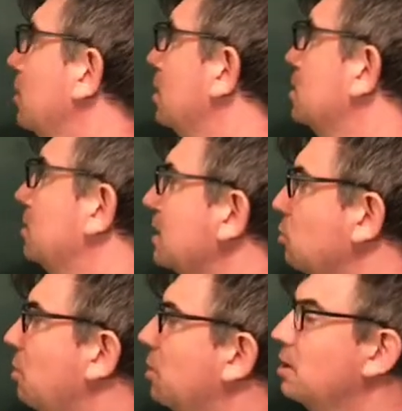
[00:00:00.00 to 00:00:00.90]
So that's
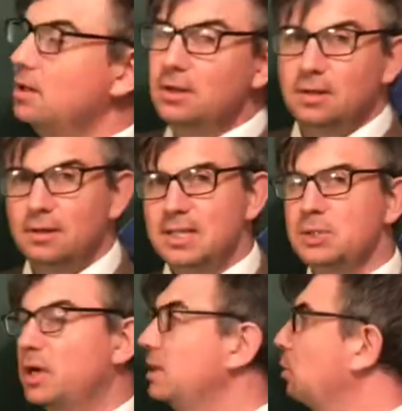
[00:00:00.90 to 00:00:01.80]

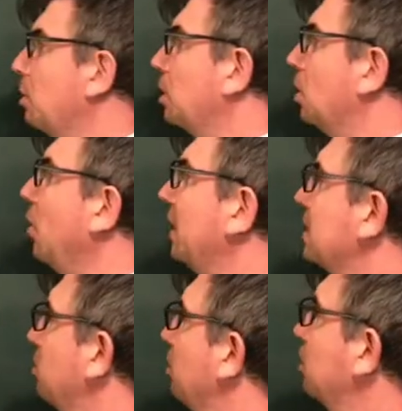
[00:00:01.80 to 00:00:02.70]
kind of where we're going. That's
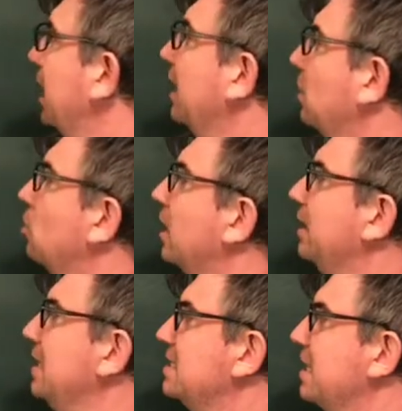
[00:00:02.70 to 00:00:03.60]
where we're taking a look at
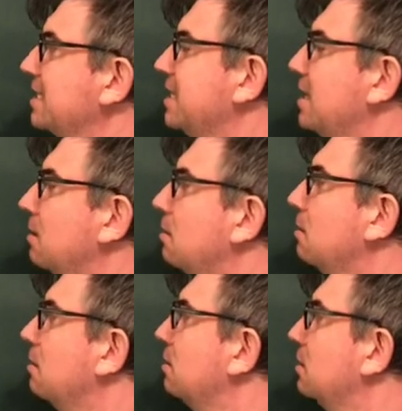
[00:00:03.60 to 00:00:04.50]
these things here.
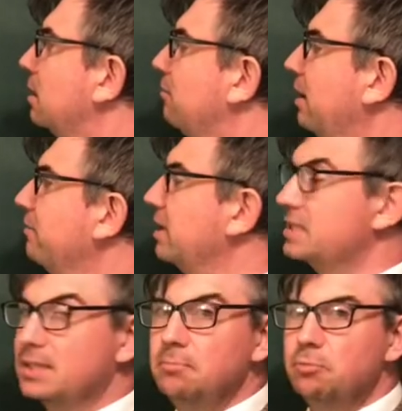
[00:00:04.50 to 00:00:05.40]
They're very, very
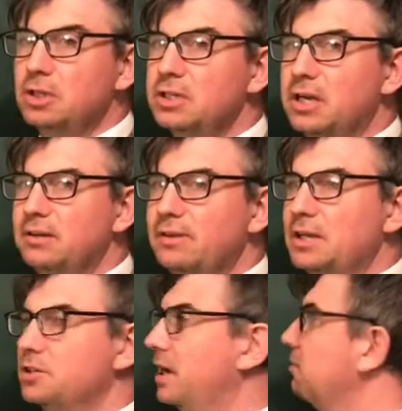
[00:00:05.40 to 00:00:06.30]
simple to kind of get
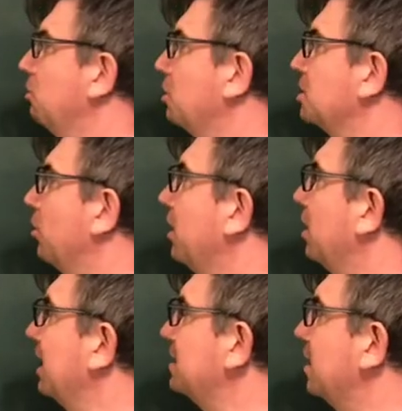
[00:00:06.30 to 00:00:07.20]
your head around what's going on
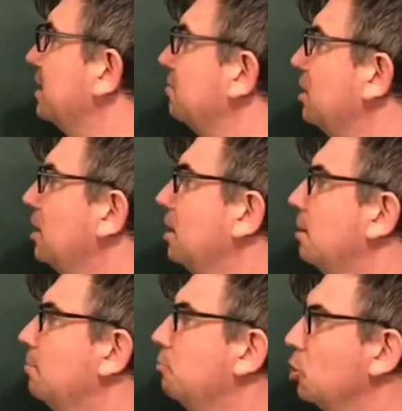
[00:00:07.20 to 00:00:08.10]
inside them,
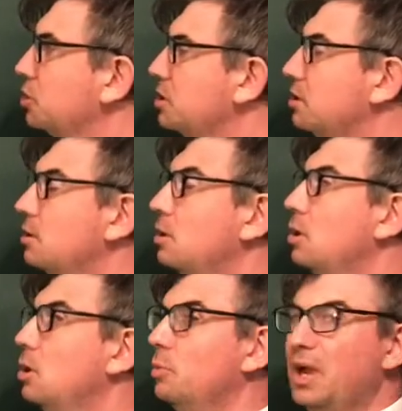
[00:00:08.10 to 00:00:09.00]
but
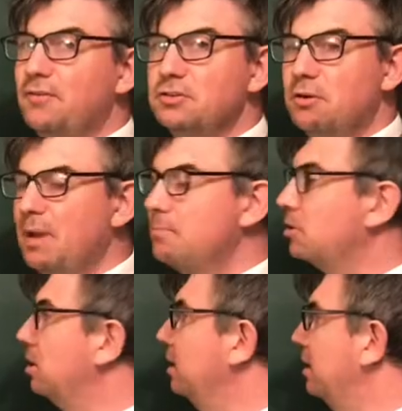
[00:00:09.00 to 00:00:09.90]
we have to
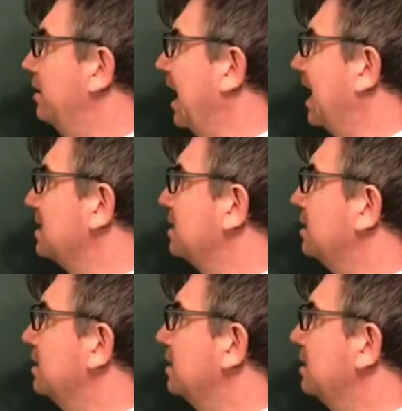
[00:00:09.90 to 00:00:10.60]
remember that